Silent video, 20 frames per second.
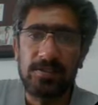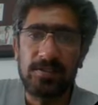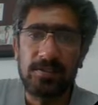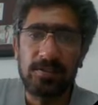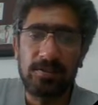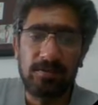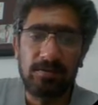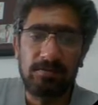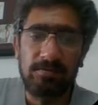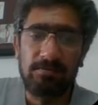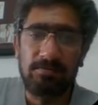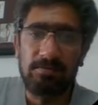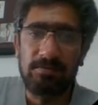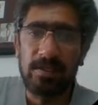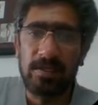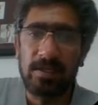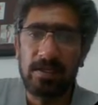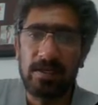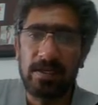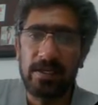So
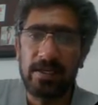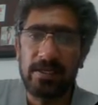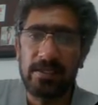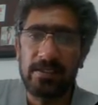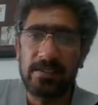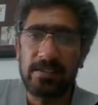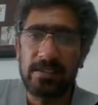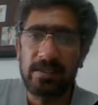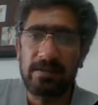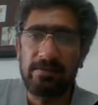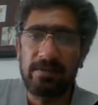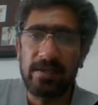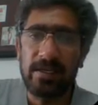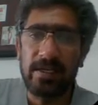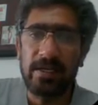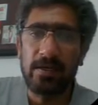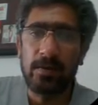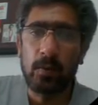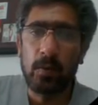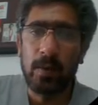here I get a 7
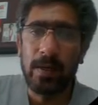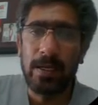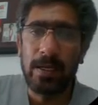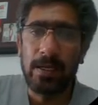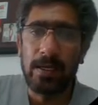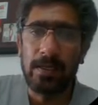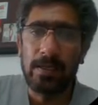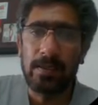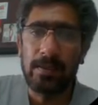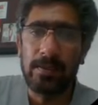and a 1.